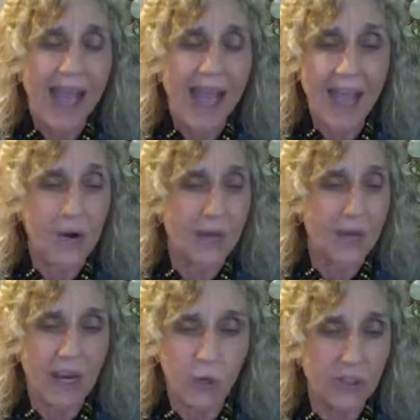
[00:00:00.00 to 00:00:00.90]
I don't
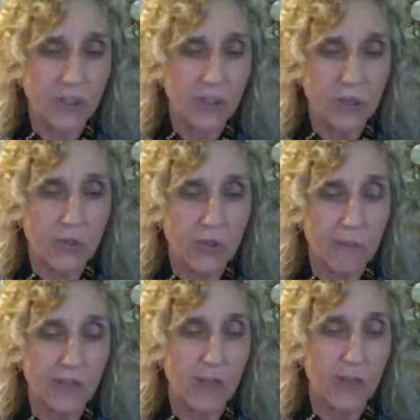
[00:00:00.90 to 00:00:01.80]
care what you do in the
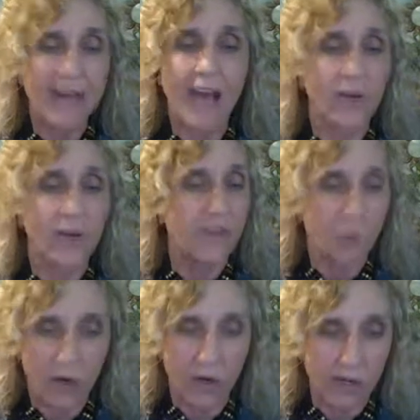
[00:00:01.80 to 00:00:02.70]
bedroom, and I don't
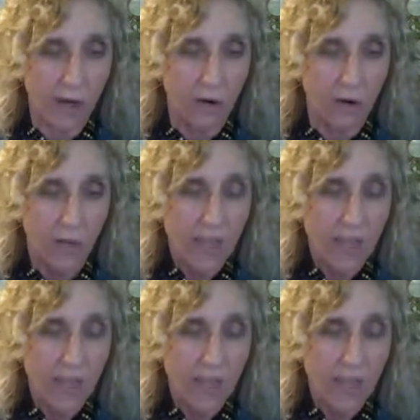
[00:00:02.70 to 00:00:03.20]
even want to know.